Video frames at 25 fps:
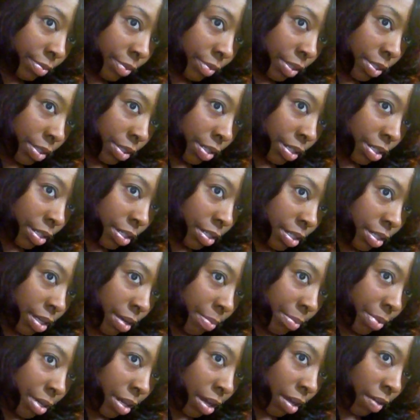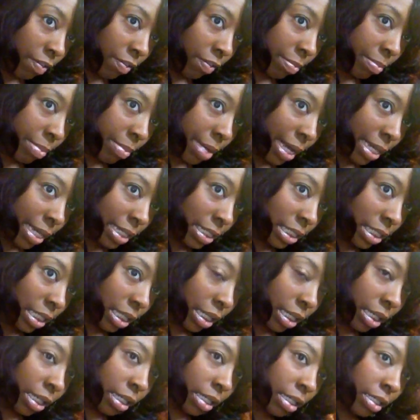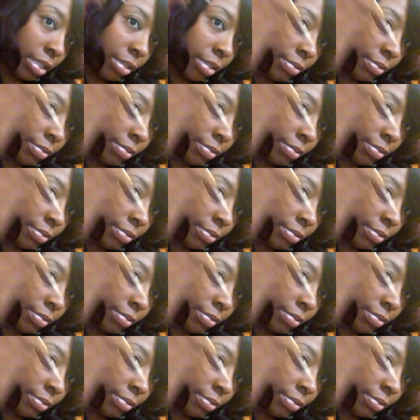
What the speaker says: It's coming off my skin.